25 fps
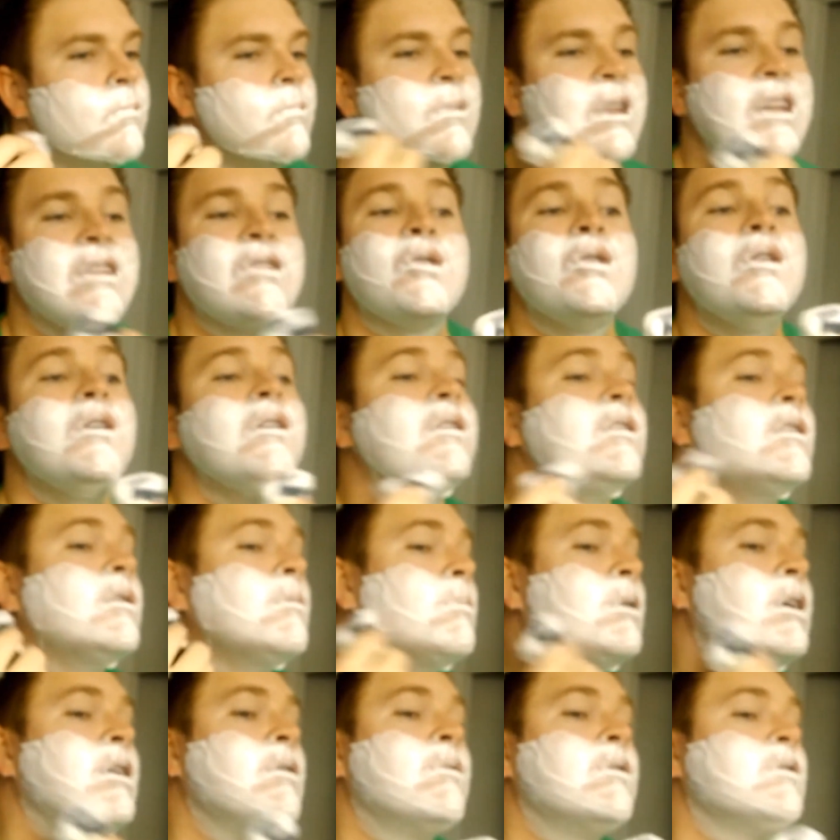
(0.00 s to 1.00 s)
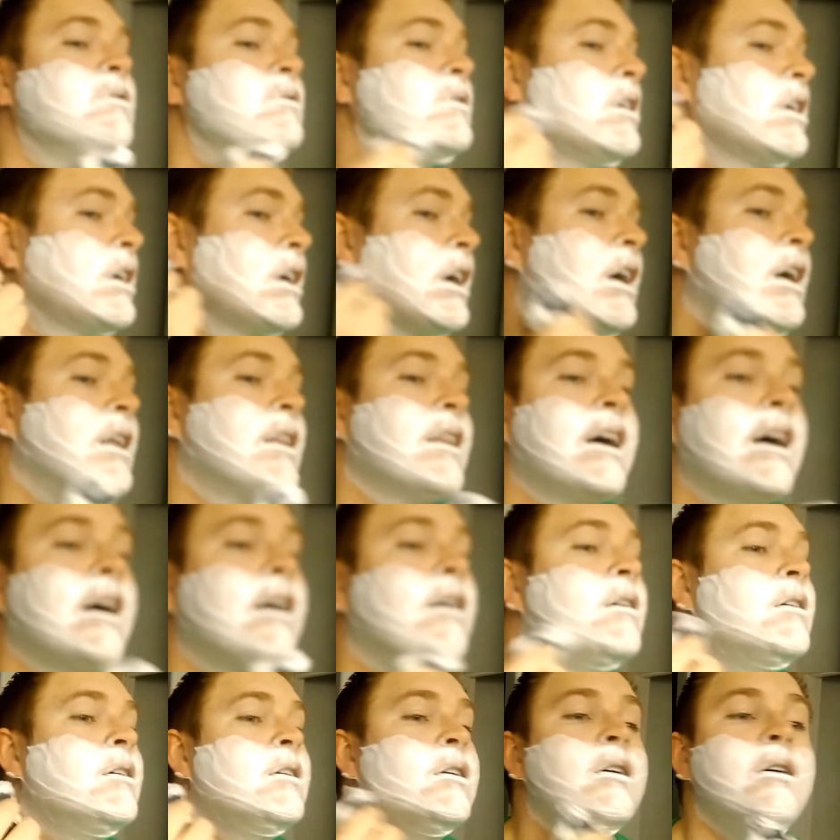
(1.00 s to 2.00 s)
That's really the main reason I got that
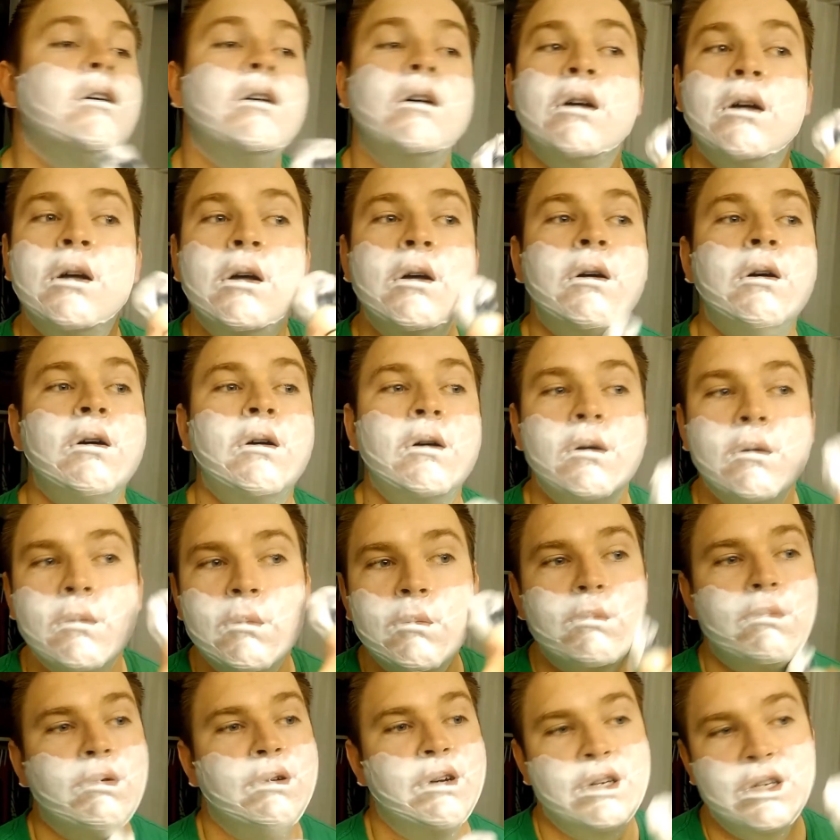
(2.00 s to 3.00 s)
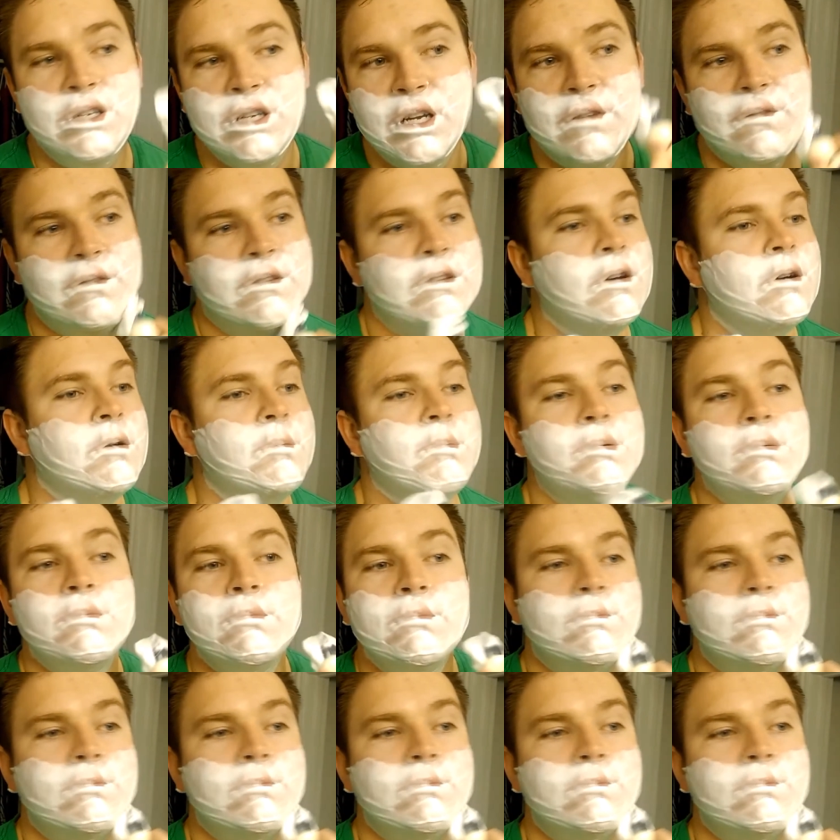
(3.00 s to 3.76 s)
pre-shave soap.